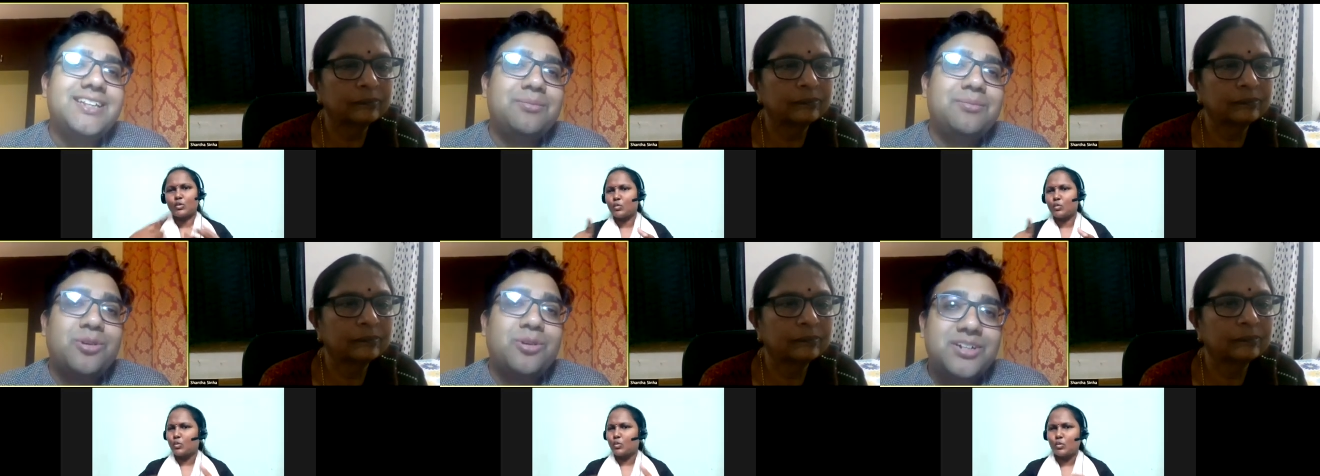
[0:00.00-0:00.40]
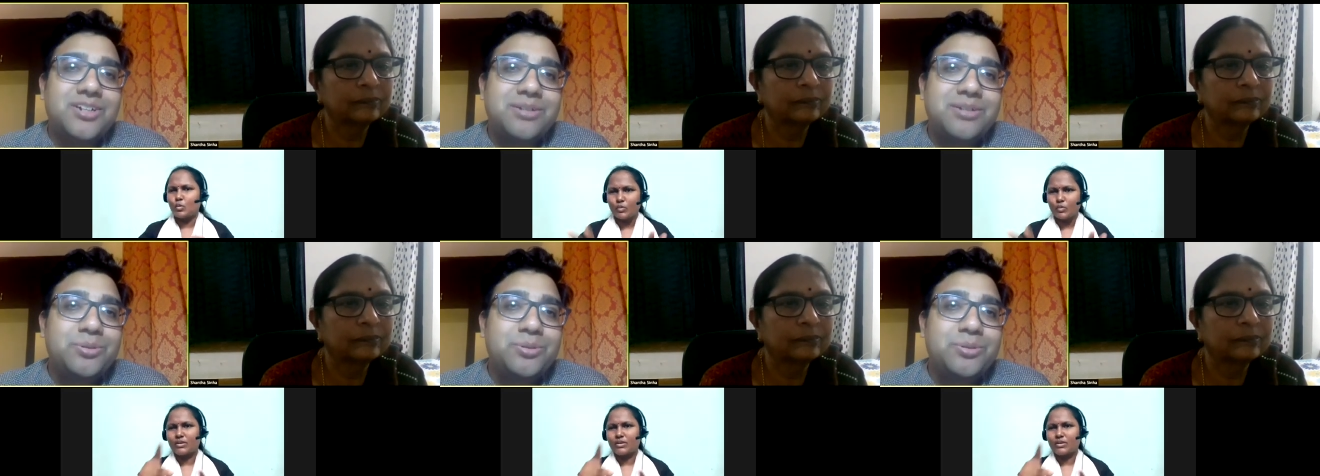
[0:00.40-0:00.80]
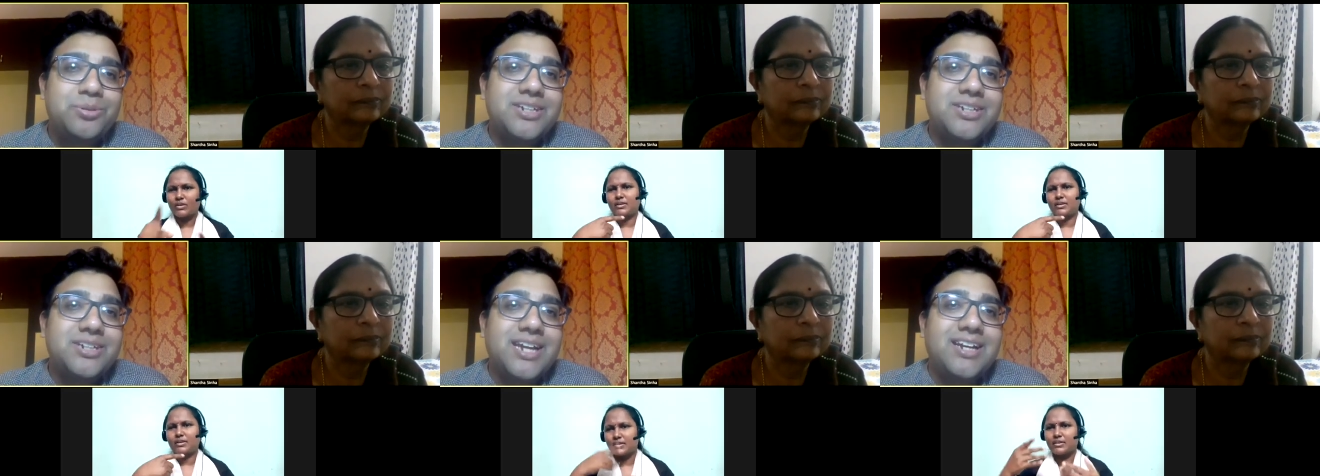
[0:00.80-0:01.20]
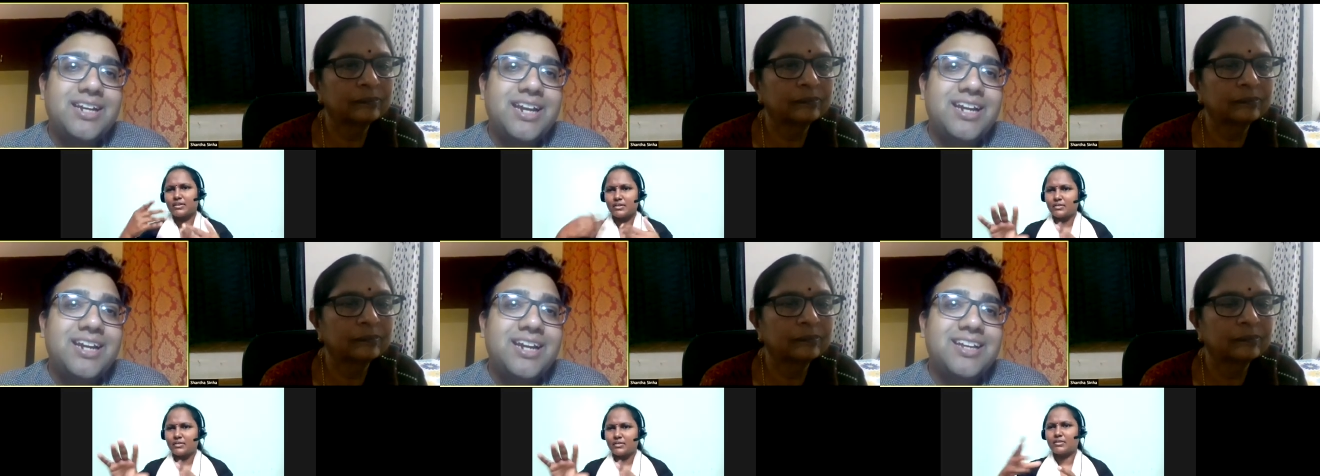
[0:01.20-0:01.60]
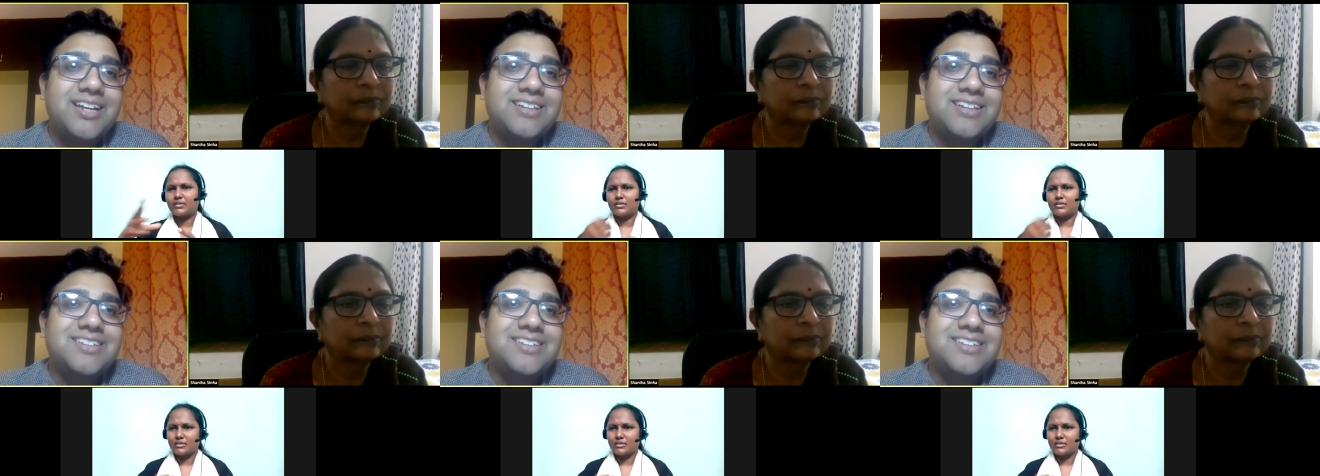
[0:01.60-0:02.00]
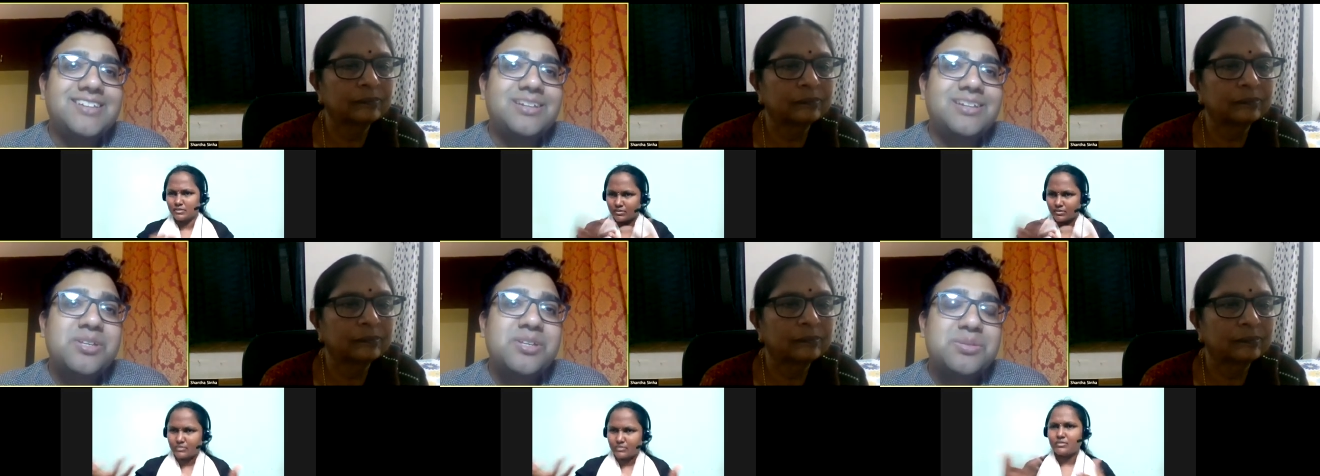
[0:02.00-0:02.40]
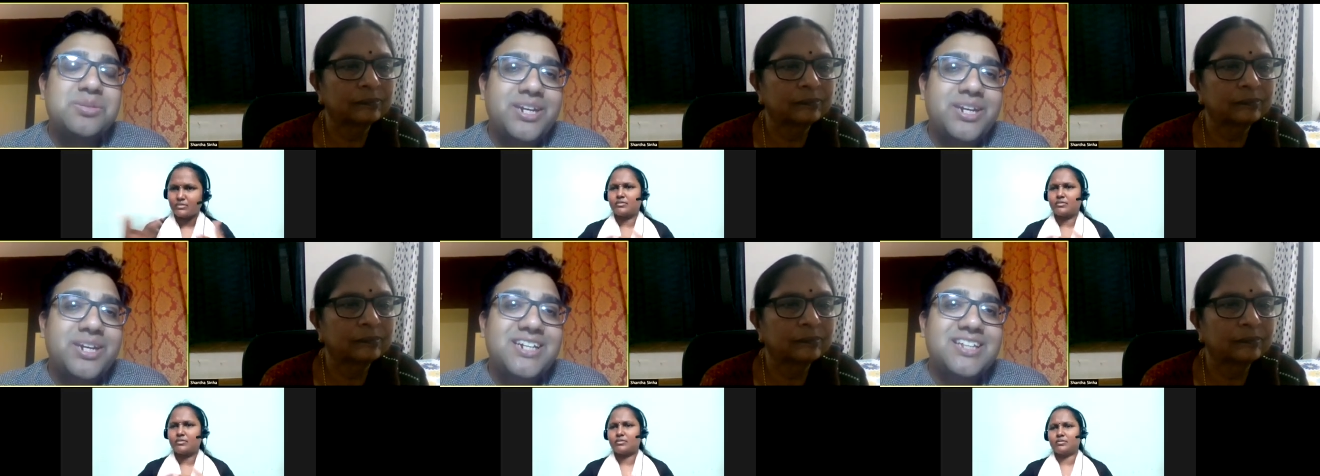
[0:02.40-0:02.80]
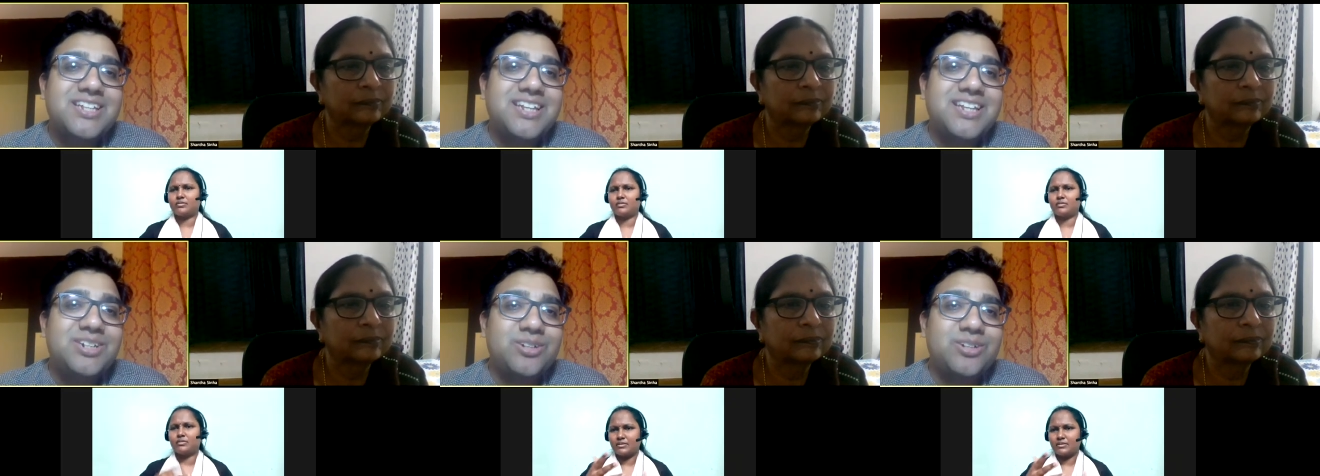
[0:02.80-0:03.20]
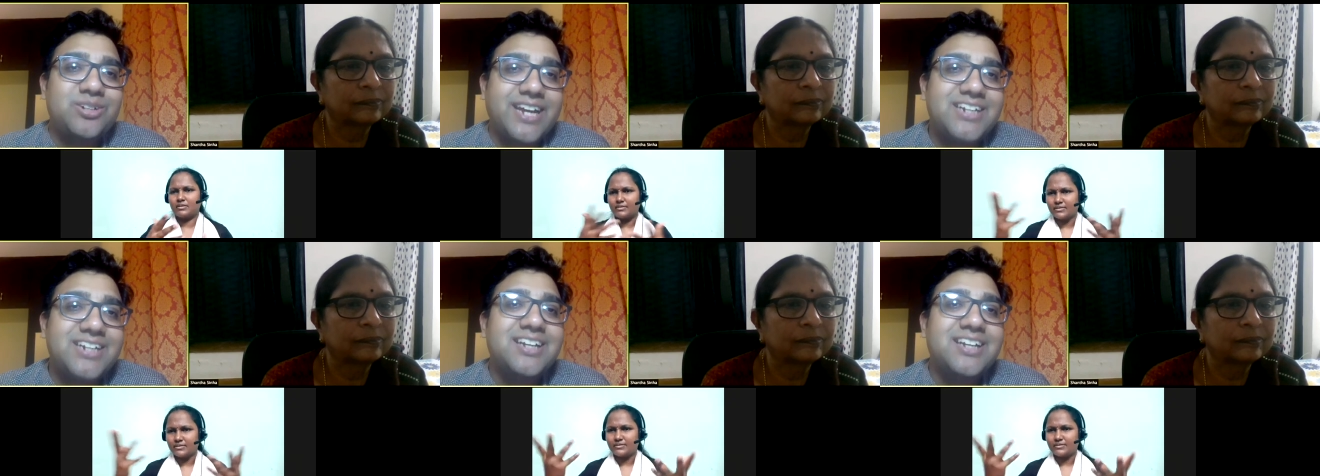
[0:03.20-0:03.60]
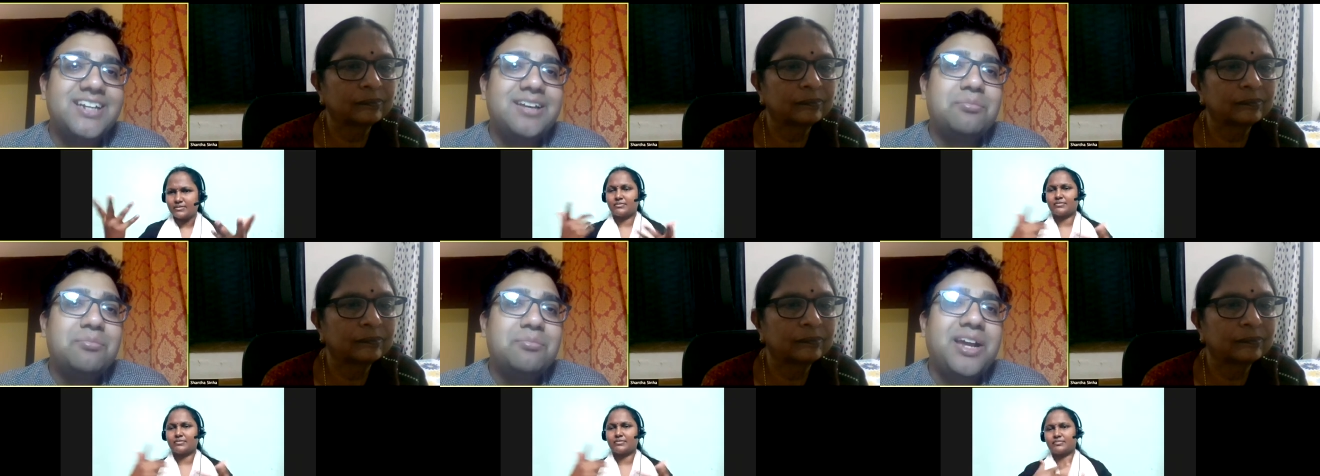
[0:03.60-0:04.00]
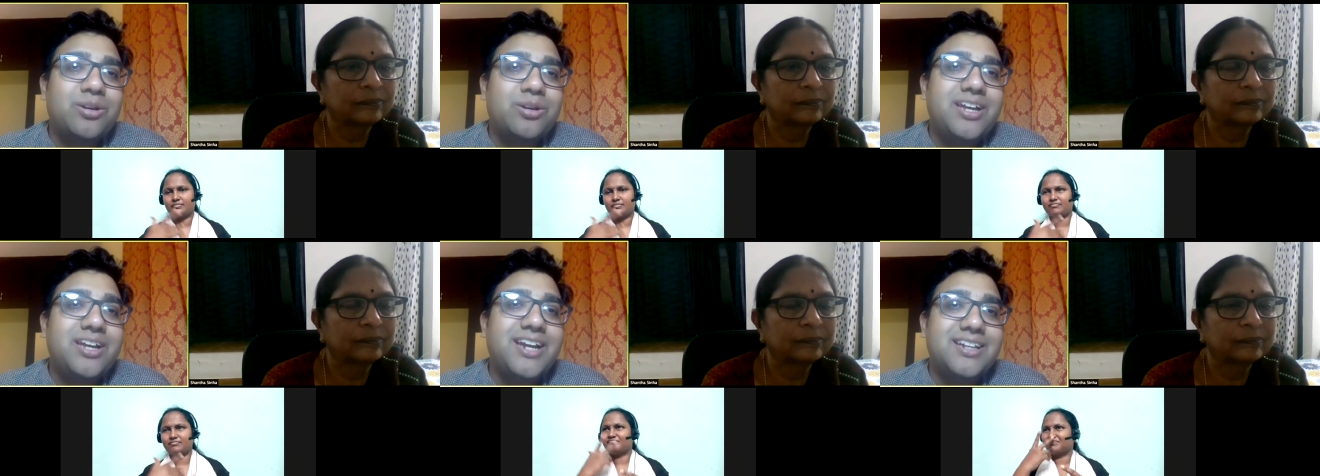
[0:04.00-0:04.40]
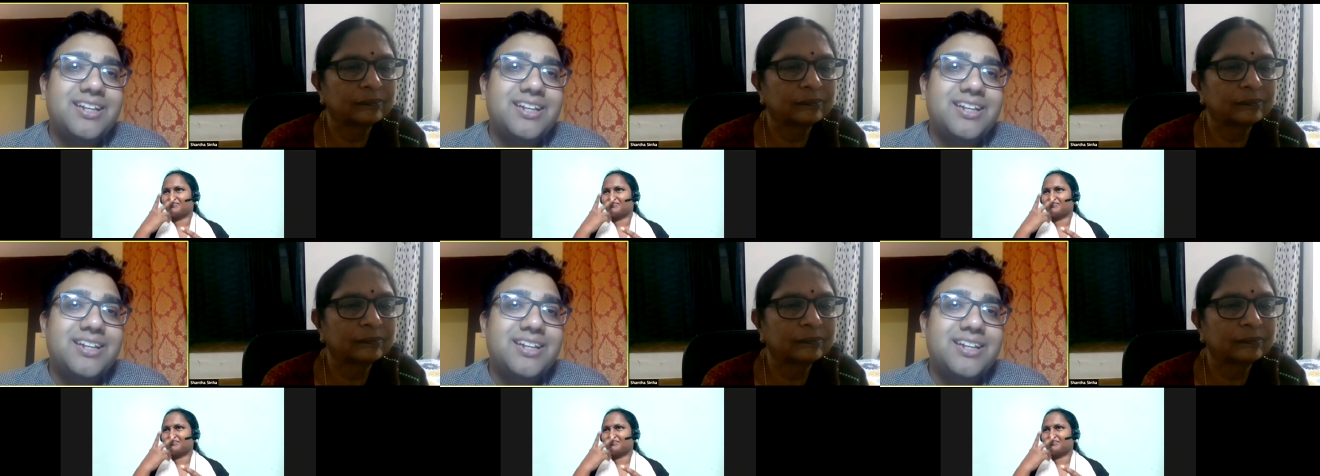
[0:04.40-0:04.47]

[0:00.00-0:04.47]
Speaker 1: and and is there some inspiration that you get by looking at their spirit